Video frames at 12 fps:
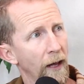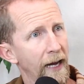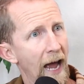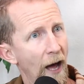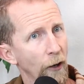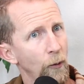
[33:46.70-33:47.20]

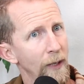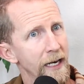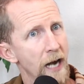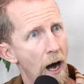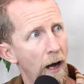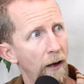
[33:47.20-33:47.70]
How do we
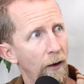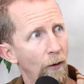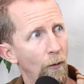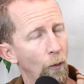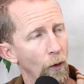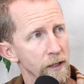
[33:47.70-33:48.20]
not
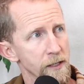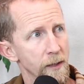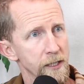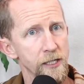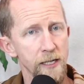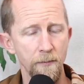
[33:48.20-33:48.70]
worry so
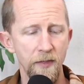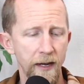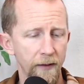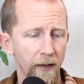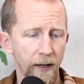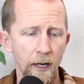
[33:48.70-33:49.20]
much? Because I'm
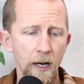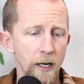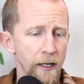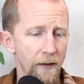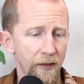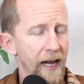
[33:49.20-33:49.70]
thinking
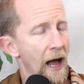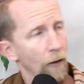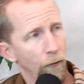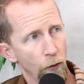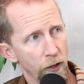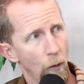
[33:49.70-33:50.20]
you have the
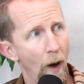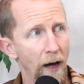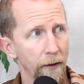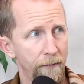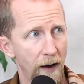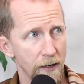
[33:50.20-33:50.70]
California
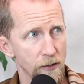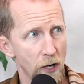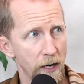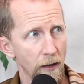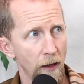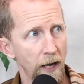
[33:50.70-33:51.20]
wildfires, right?
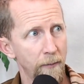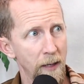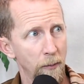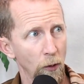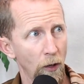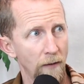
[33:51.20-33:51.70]
And a lot of
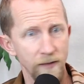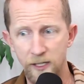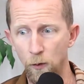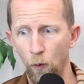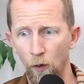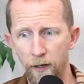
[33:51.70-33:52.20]
people are obviously
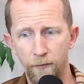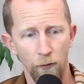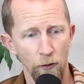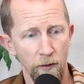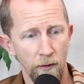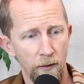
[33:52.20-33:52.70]
worried
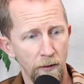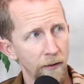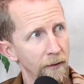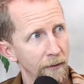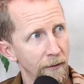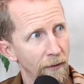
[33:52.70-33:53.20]
for
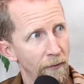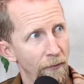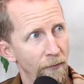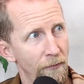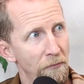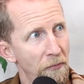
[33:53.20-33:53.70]

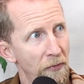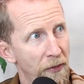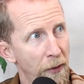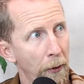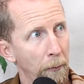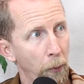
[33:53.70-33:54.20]

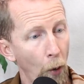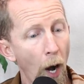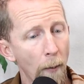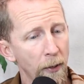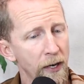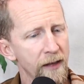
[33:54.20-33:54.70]
their
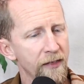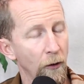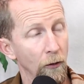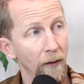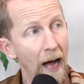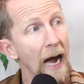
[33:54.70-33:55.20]
property,
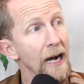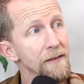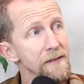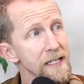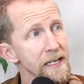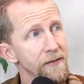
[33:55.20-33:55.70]
their
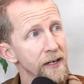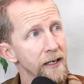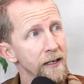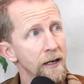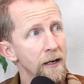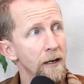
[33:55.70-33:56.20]
lives
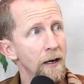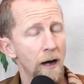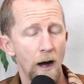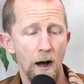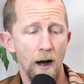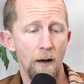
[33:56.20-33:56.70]
even,
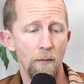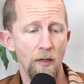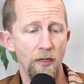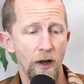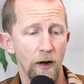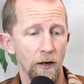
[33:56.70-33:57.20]

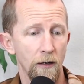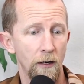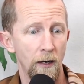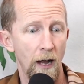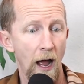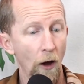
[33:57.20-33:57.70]
their
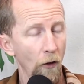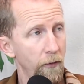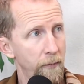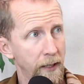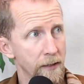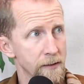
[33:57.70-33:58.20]
health
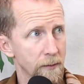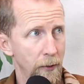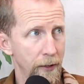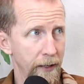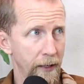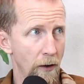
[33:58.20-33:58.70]
because they're
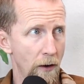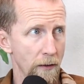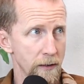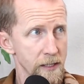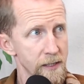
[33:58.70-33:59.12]
breathing out all this